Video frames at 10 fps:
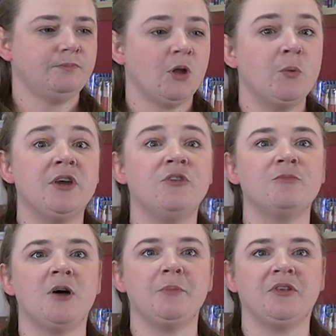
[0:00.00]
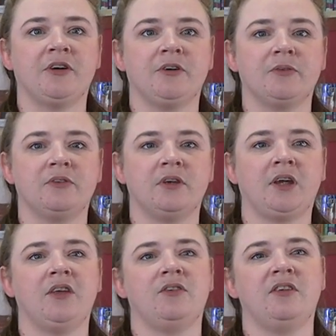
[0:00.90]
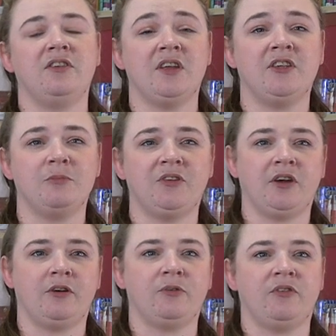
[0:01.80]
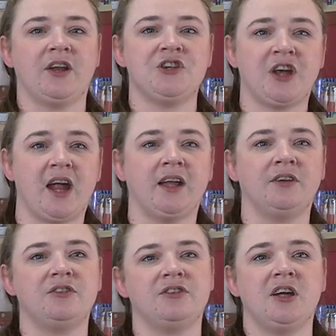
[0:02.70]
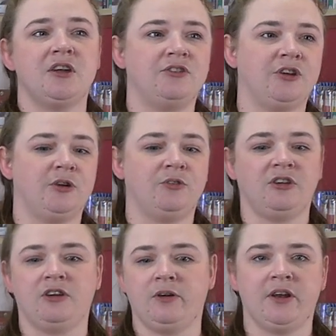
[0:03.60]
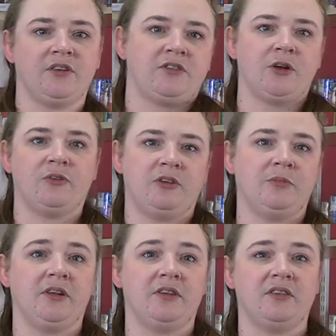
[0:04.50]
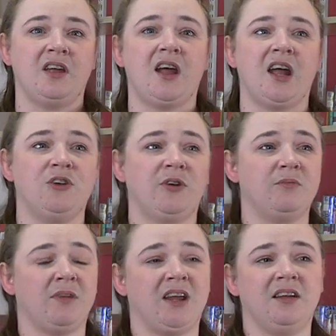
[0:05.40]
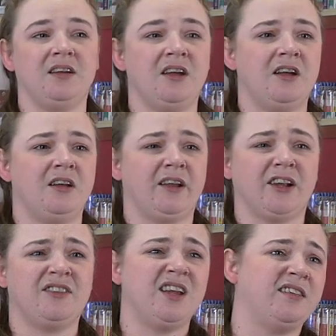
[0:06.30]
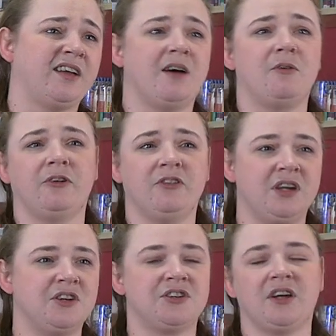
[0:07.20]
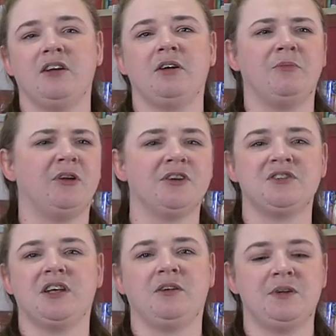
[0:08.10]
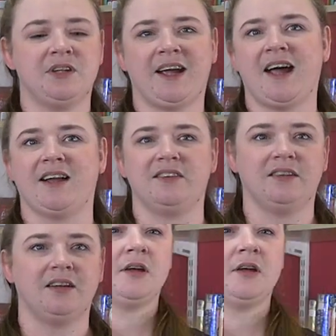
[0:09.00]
We use smart materials, okay, so these are materials that change due to an external stimulus, and you can make like a tea towel or a t-shirt, and last year we did a hat.